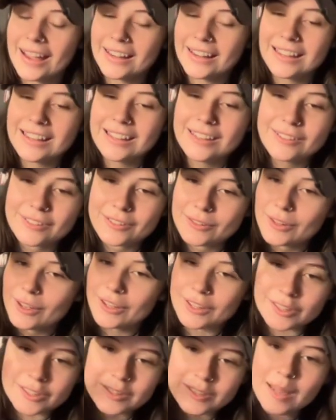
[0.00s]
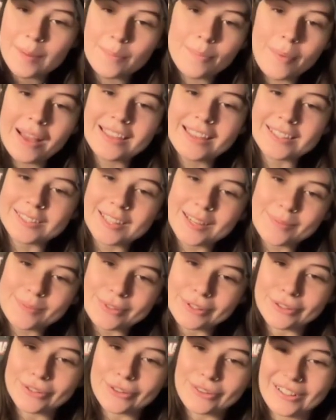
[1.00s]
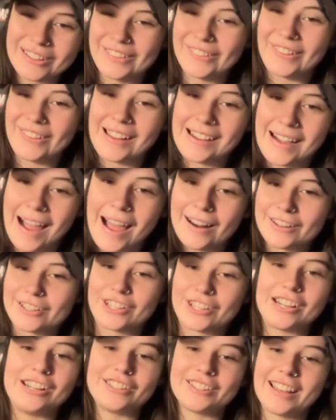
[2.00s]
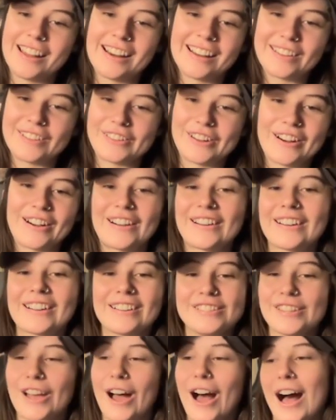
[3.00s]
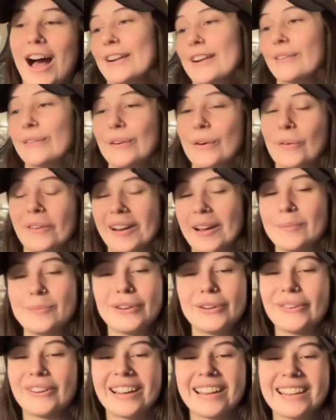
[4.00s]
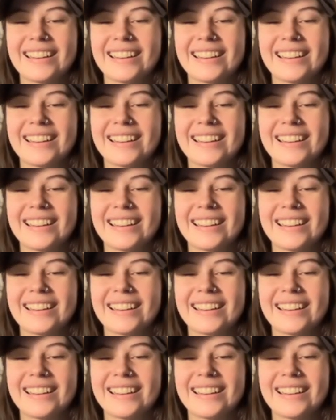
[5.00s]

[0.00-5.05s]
need a step by step tutorial on how to change settings here because exactly. I don't know what I'm